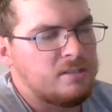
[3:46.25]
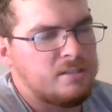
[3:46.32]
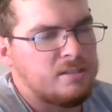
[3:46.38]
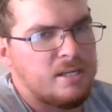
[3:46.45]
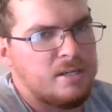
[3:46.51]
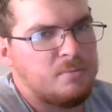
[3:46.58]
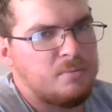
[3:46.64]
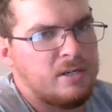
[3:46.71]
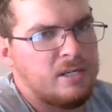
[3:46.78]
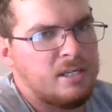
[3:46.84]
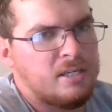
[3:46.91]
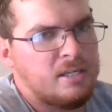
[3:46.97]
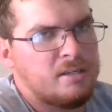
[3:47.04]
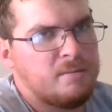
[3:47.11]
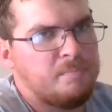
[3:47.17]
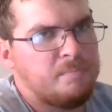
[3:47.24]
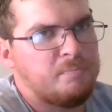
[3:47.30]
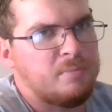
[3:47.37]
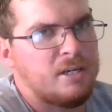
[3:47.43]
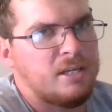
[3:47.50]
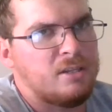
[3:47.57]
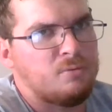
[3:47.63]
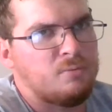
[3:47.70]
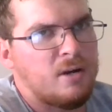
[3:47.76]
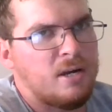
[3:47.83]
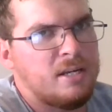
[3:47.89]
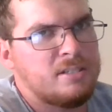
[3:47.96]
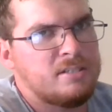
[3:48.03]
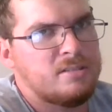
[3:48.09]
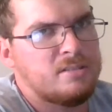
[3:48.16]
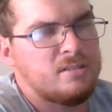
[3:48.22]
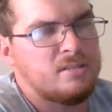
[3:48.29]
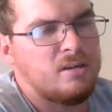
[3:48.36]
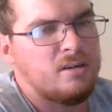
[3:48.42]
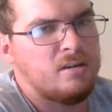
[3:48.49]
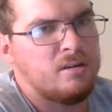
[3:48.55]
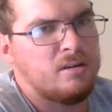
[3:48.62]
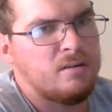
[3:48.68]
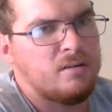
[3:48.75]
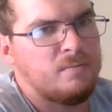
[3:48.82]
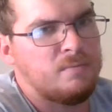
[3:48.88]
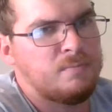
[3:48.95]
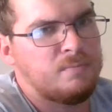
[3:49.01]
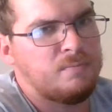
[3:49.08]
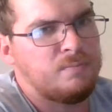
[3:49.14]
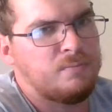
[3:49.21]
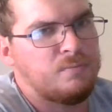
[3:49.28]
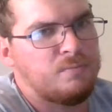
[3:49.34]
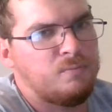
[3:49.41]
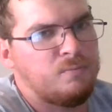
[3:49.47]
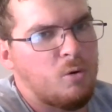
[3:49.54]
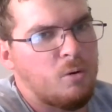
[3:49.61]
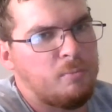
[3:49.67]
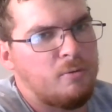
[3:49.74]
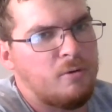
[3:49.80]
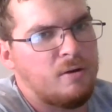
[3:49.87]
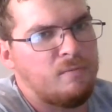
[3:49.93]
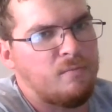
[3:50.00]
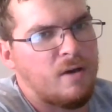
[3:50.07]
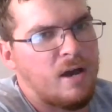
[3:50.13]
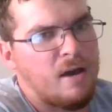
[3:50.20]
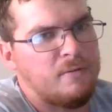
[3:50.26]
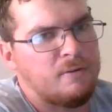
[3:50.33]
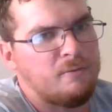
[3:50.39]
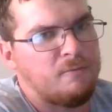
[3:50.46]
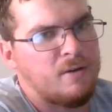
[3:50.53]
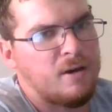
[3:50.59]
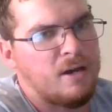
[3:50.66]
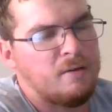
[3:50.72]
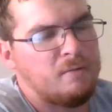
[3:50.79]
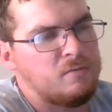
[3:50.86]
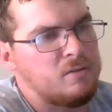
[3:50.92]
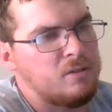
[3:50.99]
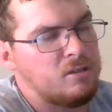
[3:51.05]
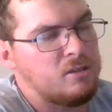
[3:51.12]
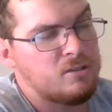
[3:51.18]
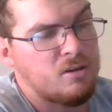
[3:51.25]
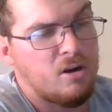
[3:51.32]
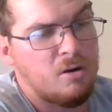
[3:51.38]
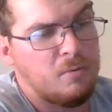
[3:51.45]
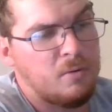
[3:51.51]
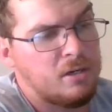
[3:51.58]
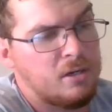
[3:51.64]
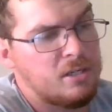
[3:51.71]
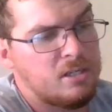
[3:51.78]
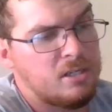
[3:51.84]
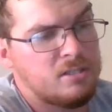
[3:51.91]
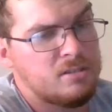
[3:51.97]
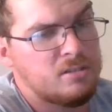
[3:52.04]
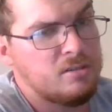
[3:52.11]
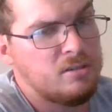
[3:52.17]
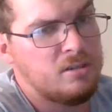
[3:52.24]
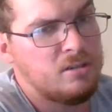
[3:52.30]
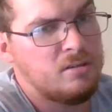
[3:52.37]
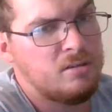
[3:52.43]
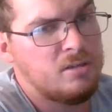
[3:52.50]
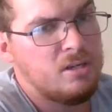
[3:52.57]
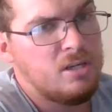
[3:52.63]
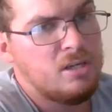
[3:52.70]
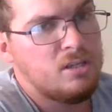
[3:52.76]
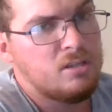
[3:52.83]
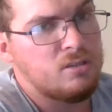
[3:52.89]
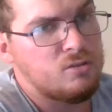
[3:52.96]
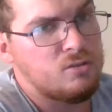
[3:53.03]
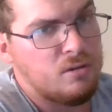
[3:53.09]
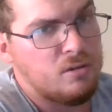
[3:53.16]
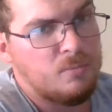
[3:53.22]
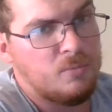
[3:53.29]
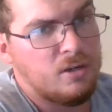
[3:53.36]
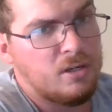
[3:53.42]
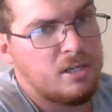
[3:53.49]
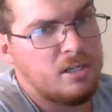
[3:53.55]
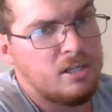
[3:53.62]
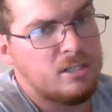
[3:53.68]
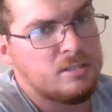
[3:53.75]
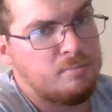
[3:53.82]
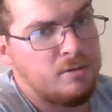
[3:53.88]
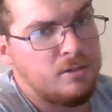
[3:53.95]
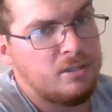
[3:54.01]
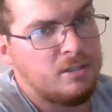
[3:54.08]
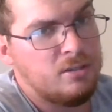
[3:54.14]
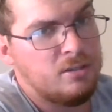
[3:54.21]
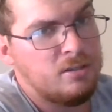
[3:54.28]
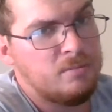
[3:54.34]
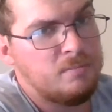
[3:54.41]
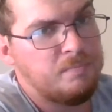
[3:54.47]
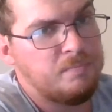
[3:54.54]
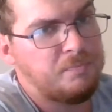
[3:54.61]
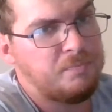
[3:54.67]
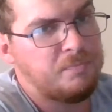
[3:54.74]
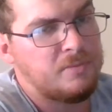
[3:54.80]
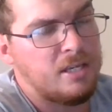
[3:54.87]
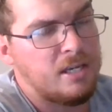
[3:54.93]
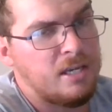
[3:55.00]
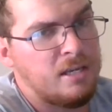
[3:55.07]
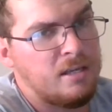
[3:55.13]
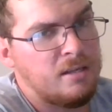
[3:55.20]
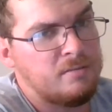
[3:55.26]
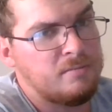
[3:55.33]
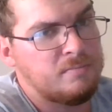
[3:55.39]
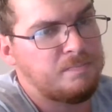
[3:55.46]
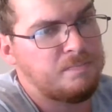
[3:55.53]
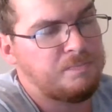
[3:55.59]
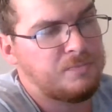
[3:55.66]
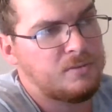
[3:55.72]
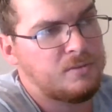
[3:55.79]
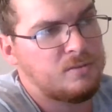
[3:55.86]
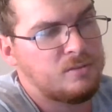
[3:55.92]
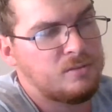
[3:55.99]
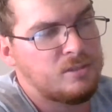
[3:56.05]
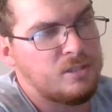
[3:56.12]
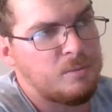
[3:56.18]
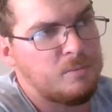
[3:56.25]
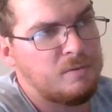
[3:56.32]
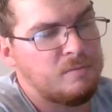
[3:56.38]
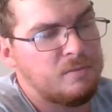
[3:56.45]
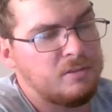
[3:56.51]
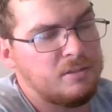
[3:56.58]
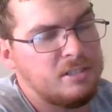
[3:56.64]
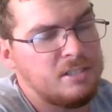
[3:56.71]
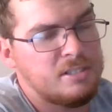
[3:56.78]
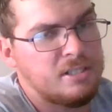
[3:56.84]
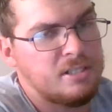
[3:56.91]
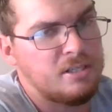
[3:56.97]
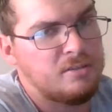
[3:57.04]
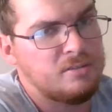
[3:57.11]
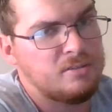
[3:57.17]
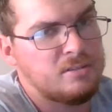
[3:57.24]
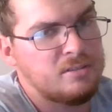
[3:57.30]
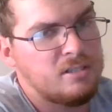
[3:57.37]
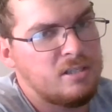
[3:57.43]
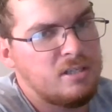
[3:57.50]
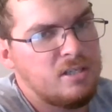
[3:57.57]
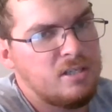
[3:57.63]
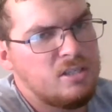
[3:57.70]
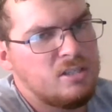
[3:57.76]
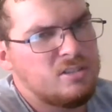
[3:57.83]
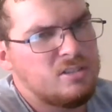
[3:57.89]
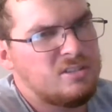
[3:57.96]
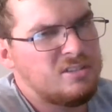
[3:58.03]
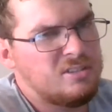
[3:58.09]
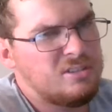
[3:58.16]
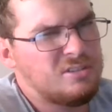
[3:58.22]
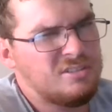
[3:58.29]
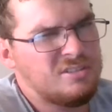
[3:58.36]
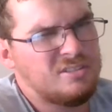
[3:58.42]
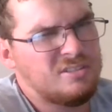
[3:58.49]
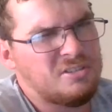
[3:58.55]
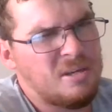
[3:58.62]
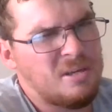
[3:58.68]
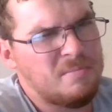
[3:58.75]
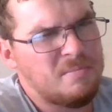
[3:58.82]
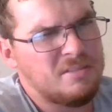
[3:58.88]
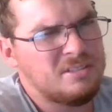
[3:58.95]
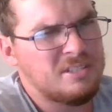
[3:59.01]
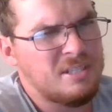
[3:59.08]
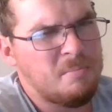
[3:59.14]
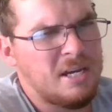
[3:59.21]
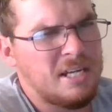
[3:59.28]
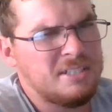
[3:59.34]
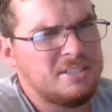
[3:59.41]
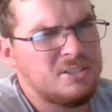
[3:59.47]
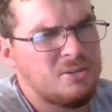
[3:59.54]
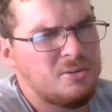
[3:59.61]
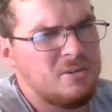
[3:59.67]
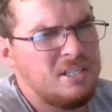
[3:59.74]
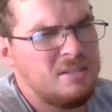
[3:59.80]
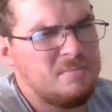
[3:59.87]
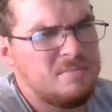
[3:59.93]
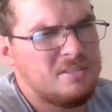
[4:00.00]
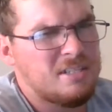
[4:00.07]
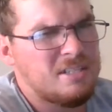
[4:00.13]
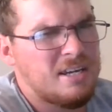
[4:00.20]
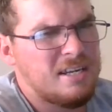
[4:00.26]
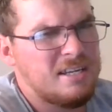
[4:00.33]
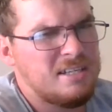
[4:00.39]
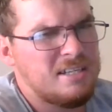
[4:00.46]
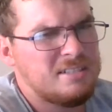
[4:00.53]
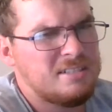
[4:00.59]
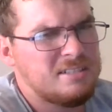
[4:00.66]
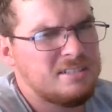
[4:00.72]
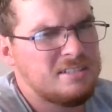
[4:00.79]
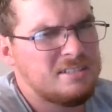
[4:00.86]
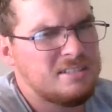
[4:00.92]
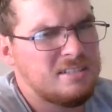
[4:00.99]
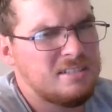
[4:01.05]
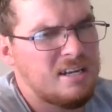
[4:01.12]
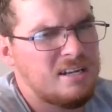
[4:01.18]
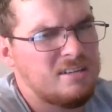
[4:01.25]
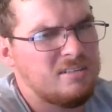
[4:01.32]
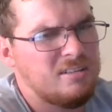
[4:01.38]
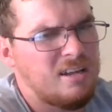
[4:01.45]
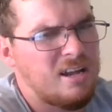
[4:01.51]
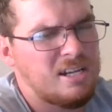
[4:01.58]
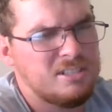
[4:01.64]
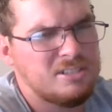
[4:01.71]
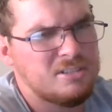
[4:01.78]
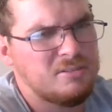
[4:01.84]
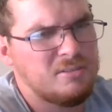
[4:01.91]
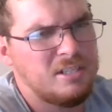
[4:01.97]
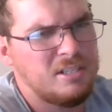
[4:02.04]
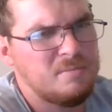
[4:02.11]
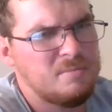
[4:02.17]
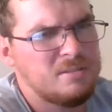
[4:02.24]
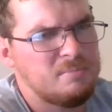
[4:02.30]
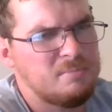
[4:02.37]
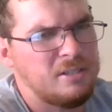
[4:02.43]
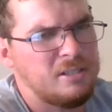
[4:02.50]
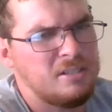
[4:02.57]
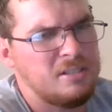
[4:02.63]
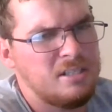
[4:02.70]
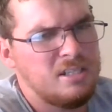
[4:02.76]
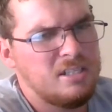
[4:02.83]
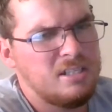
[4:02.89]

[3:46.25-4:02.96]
Dead Wake by Thrice a 4.5 out of 5. The guitar work in it's good, the drum work in it's pretty good. And some of the lead singer's semi screams, I guess. Not a lot of screams, but